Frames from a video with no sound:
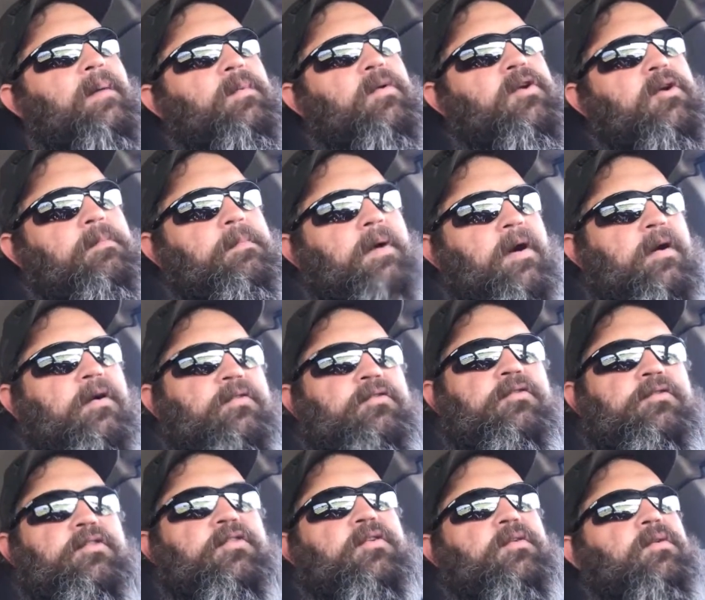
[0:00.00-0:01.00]
and when your
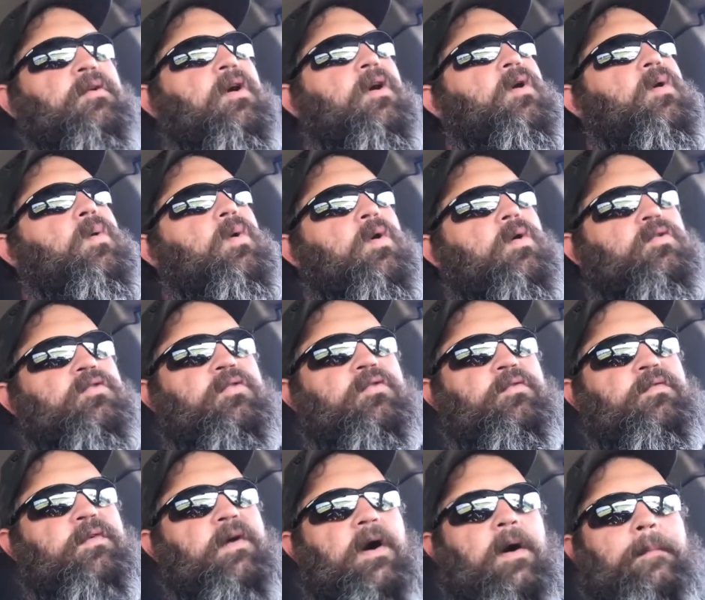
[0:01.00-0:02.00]
bars are too low or
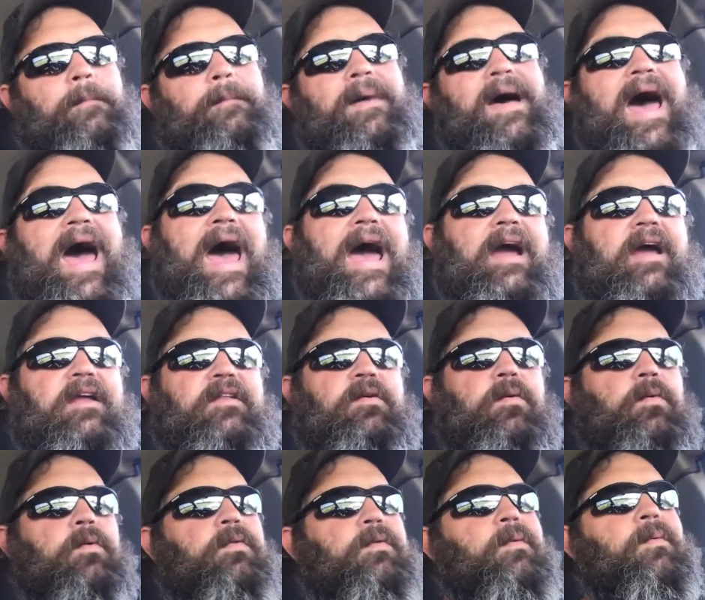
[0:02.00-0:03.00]
too far back toward